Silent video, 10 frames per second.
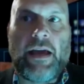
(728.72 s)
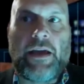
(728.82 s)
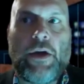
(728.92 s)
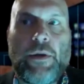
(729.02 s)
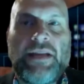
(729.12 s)

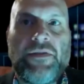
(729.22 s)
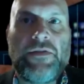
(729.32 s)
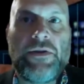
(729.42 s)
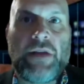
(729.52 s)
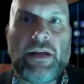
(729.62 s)
cohesive
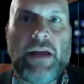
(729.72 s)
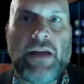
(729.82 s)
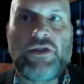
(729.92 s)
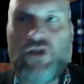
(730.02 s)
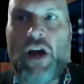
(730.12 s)
unit,
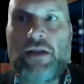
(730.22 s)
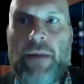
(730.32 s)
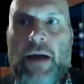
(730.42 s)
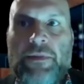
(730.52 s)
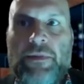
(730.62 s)
as you talked
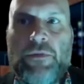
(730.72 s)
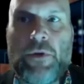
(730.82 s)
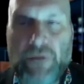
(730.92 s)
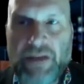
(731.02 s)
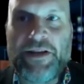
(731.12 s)
about
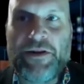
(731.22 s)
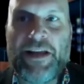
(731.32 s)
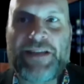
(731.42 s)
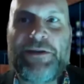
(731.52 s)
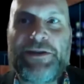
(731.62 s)
before. Let's go to
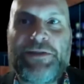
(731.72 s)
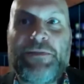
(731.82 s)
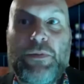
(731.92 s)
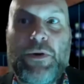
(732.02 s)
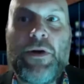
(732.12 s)
the next question
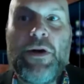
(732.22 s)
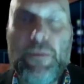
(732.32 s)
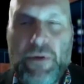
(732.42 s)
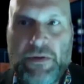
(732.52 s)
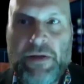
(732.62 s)
for Pearl.
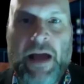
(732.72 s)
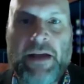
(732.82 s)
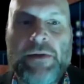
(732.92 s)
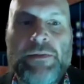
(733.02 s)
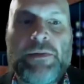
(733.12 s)
But
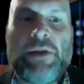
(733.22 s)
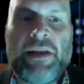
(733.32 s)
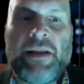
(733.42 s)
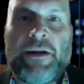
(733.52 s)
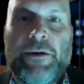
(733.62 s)
I
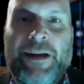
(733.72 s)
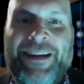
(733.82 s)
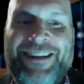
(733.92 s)
completely agree.